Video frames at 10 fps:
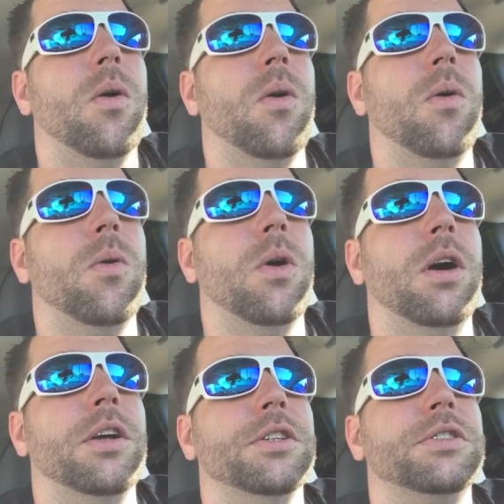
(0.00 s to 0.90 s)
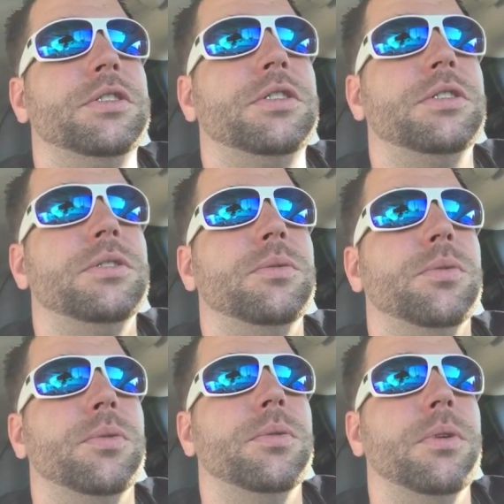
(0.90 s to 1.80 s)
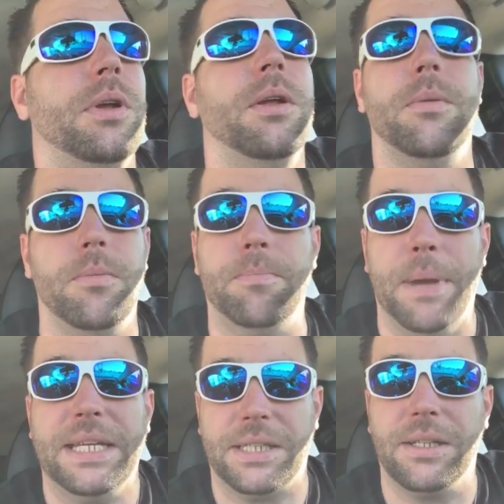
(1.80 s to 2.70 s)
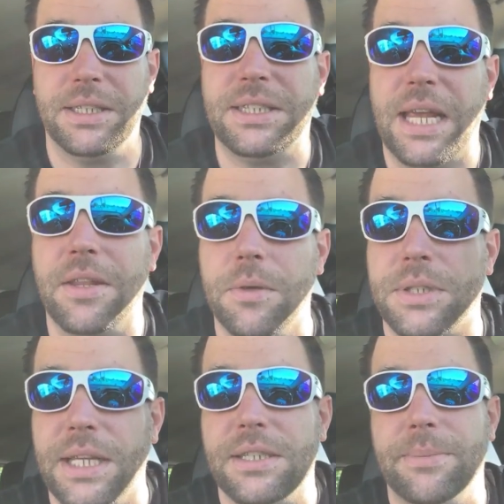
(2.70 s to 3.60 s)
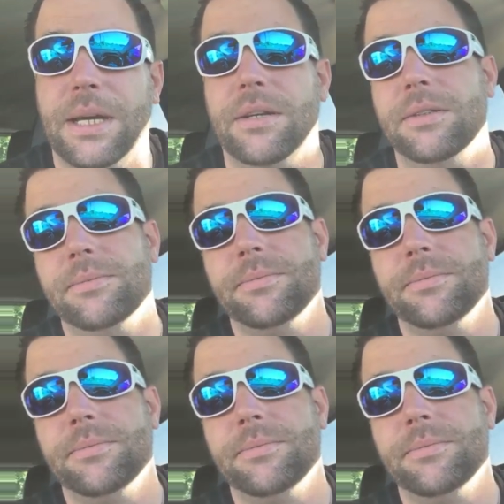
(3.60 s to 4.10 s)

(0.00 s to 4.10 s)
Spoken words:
was basically saying those things about her.